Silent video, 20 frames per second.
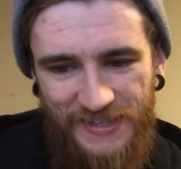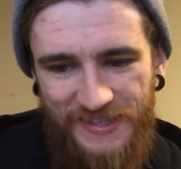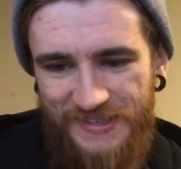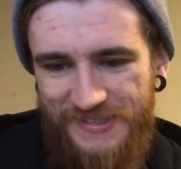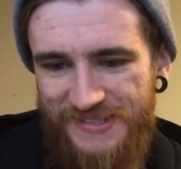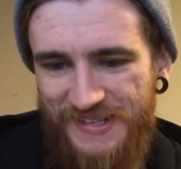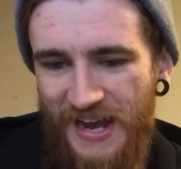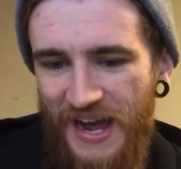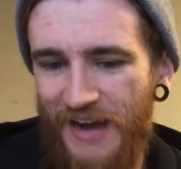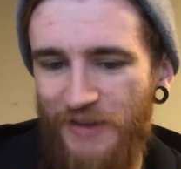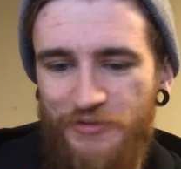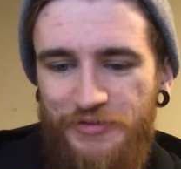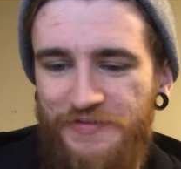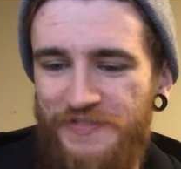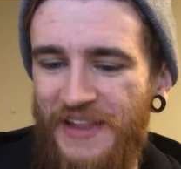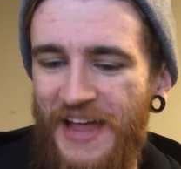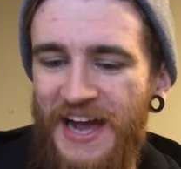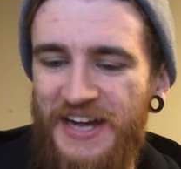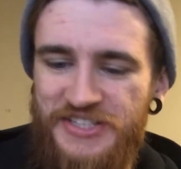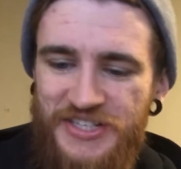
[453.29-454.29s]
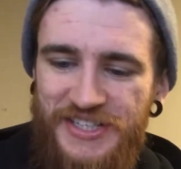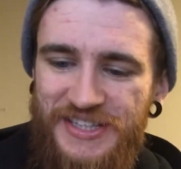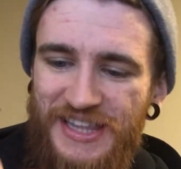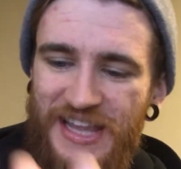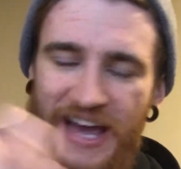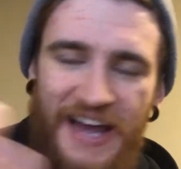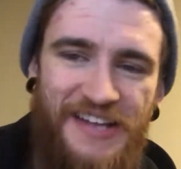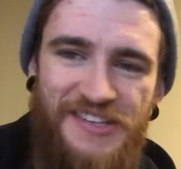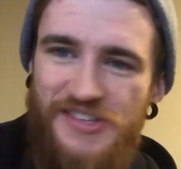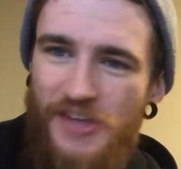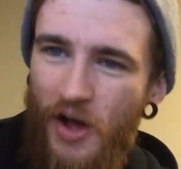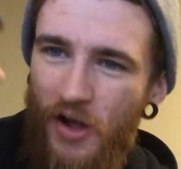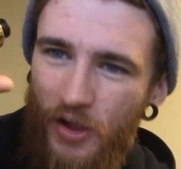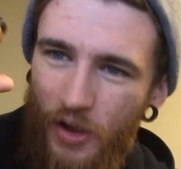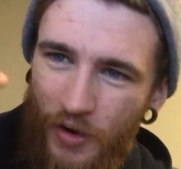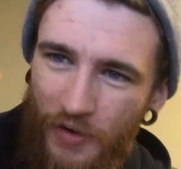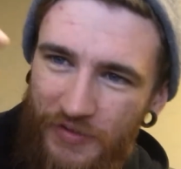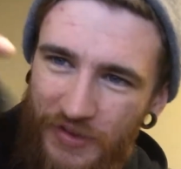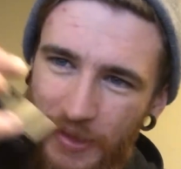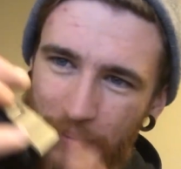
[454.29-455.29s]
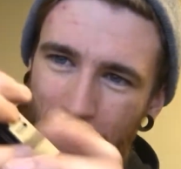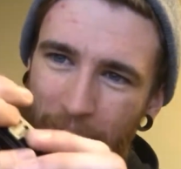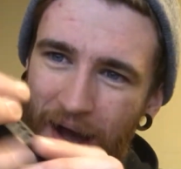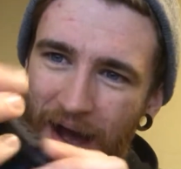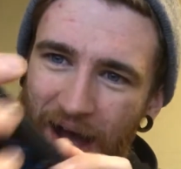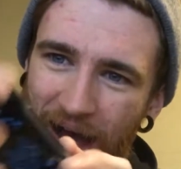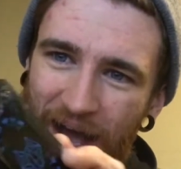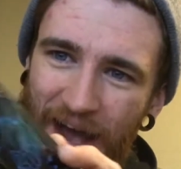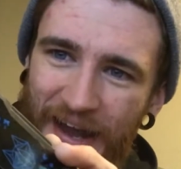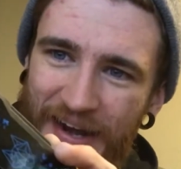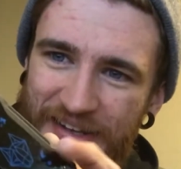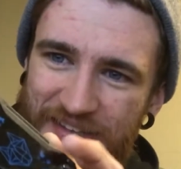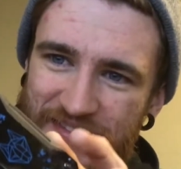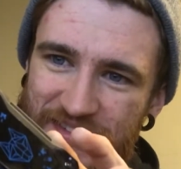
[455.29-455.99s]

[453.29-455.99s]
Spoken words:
It's not flashing lights all over the mod.